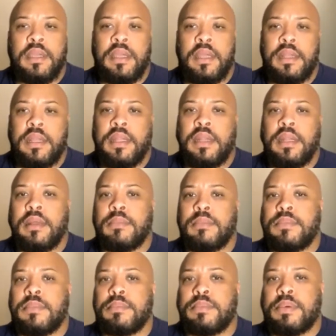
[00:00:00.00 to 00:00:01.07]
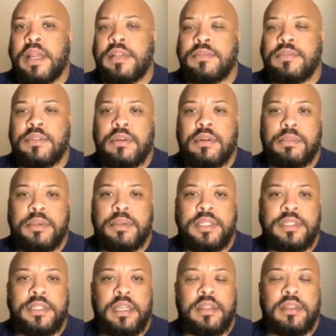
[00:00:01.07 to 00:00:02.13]
and then the price was going to
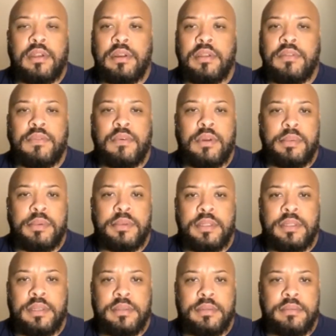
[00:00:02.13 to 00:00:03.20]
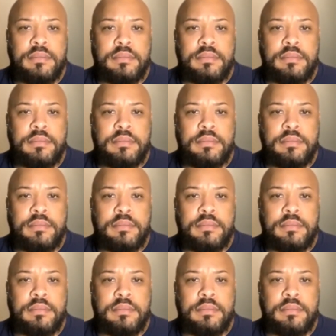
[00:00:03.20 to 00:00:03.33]
appreciate 30, 40%.